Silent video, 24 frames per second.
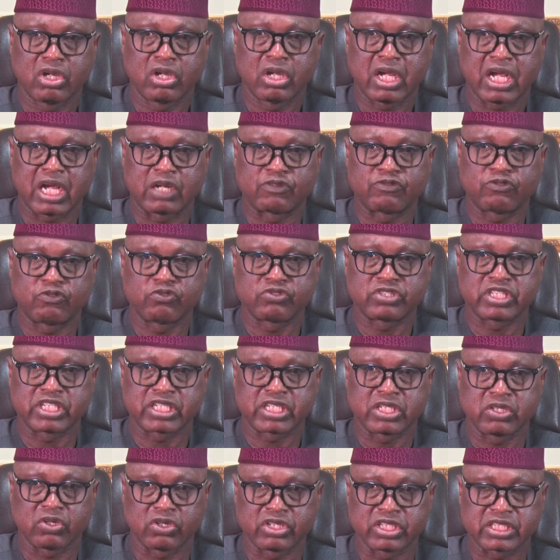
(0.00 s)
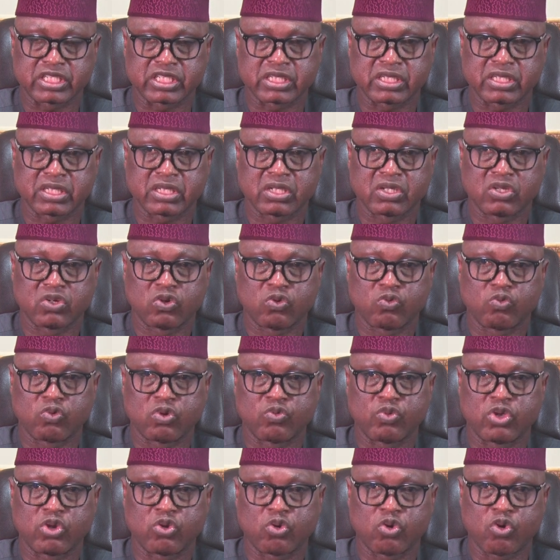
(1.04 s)
and food security. We
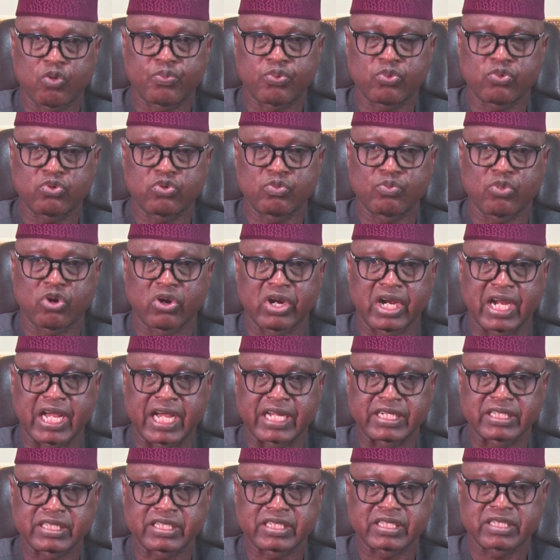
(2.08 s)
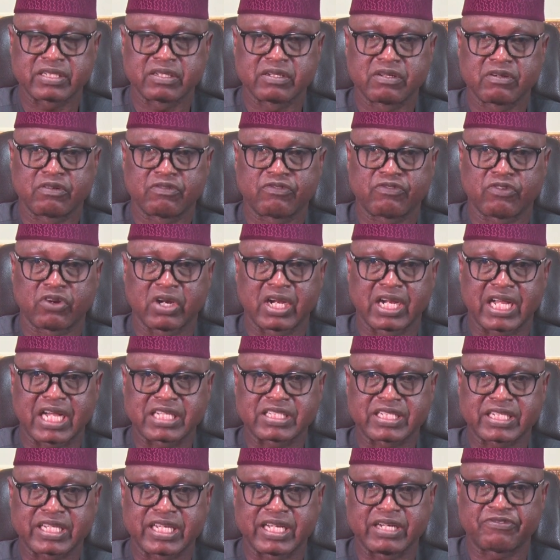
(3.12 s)
will open more lands for
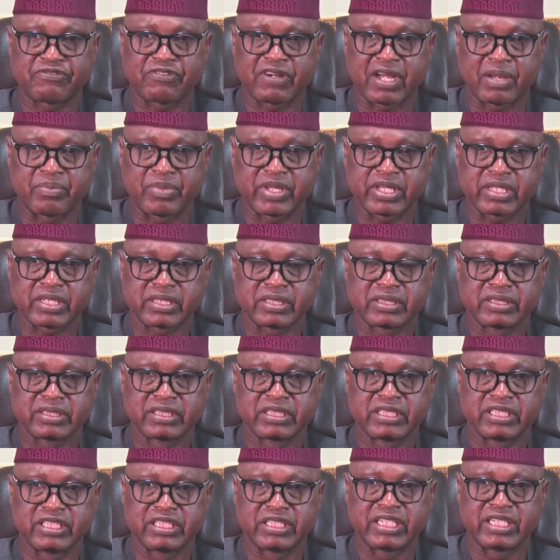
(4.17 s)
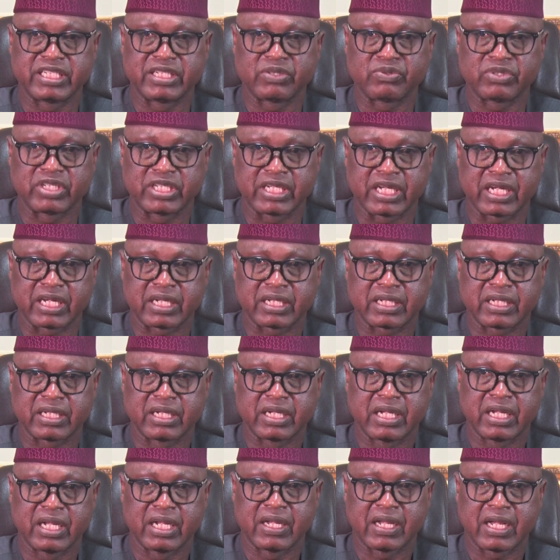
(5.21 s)
large-scale farming in the new year.
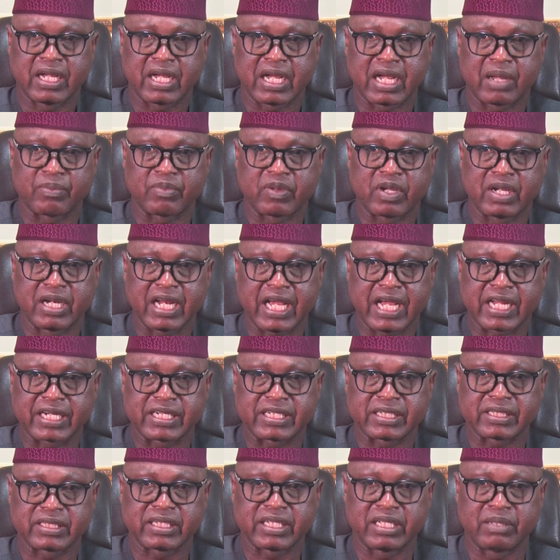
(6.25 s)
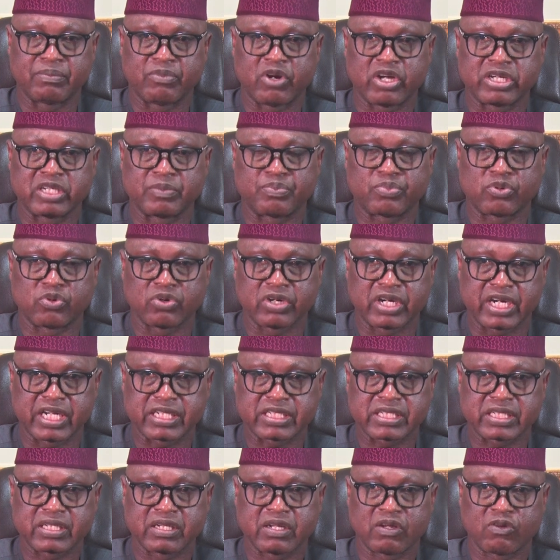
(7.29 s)
I'm glad about the
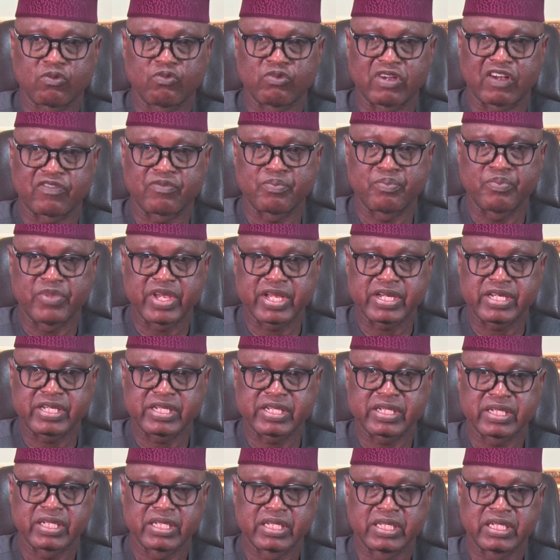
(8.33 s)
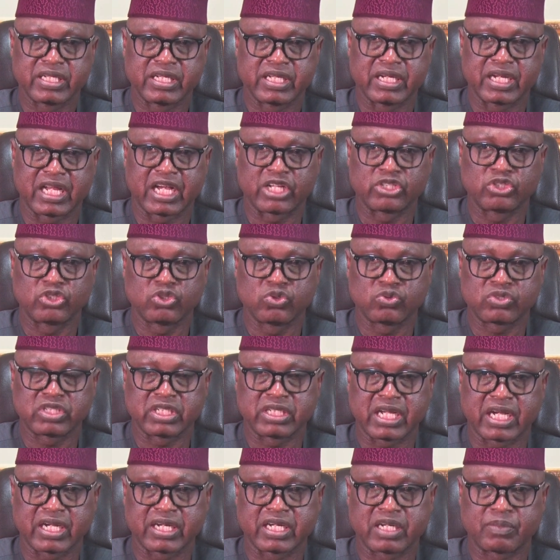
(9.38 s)
progress we have made in our youth in
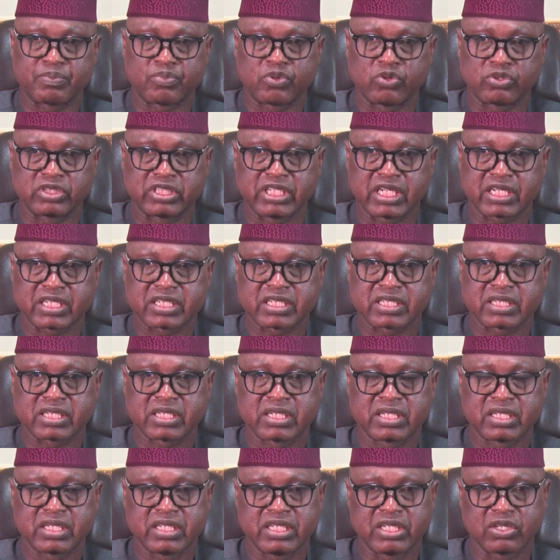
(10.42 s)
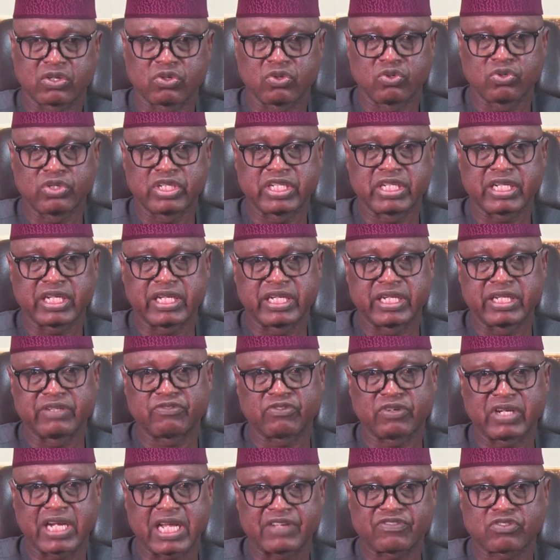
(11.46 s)
agri projects, including
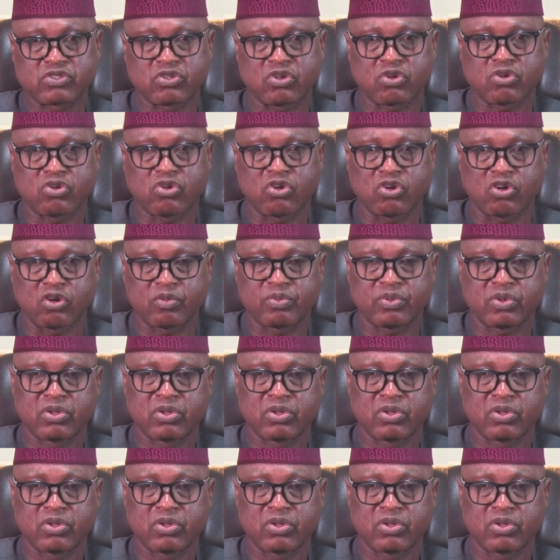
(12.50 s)
Erifon Livestock Hub